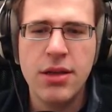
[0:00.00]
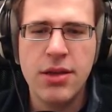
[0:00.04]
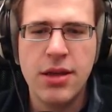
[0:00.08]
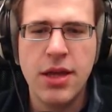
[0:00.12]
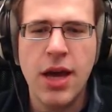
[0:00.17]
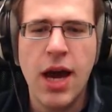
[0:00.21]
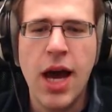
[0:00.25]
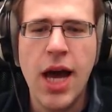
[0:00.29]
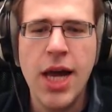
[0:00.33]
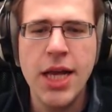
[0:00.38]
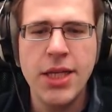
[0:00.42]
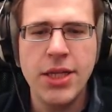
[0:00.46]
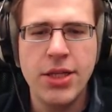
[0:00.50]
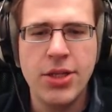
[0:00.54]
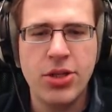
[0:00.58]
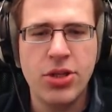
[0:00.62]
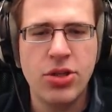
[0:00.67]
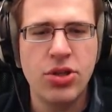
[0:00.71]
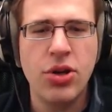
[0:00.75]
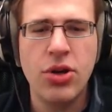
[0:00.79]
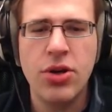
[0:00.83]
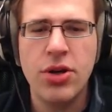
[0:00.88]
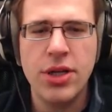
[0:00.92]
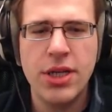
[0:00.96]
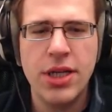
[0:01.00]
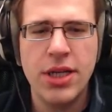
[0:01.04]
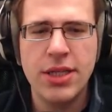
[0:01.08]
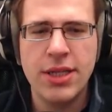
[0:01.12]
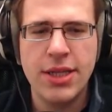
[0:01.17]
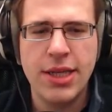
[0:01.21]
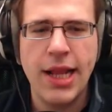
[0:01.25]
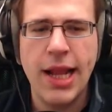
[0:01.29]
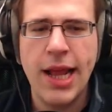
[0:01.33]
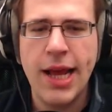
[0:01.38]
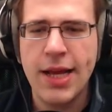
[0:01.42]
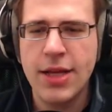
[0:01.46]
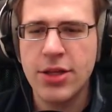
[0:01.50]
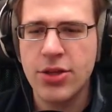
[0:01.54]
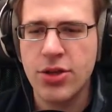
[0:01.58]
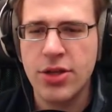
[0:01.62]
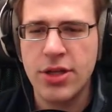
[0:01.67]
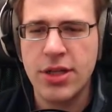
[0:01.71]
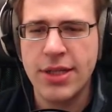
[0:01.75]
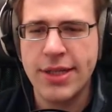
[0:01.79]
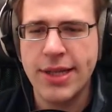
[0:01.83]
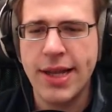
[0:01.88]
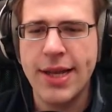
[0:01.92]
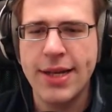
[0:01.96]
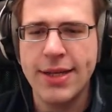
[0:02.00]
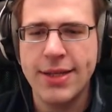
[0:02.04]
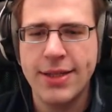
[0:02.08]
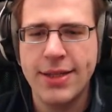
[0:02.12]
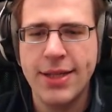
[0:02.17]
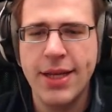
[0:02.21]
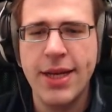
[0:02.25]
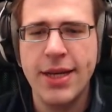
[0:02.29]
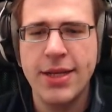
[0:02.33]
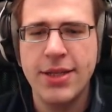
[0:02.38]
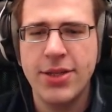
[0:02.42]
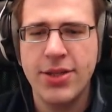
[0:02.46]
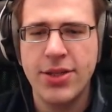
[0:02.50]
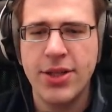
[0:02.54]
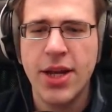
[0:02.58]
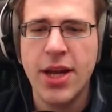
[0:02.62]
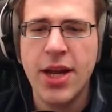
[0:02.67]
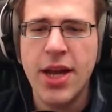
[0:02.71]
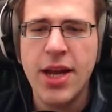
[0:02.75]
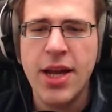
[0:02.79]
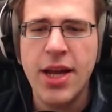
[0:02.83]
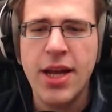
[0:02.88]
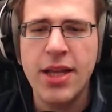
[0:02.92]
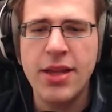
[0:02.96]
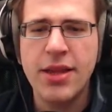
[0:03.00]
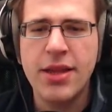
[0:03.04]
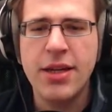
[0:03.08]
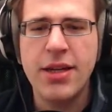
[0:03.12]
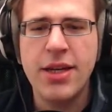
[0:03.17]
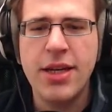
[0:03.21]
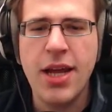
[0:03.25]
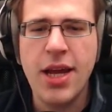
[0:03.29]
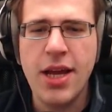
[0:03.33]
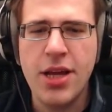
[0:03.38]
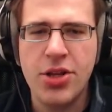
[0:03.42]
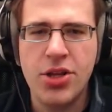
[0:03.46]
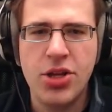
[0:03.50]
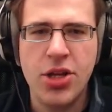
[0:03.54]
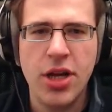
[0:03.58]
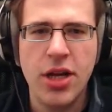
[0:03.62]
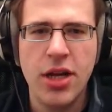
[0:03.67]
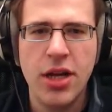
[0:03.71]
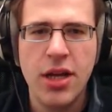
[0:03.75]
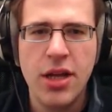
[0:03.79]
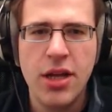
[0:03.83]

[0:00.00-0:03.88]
the highest score in his class on his last test and the teacher.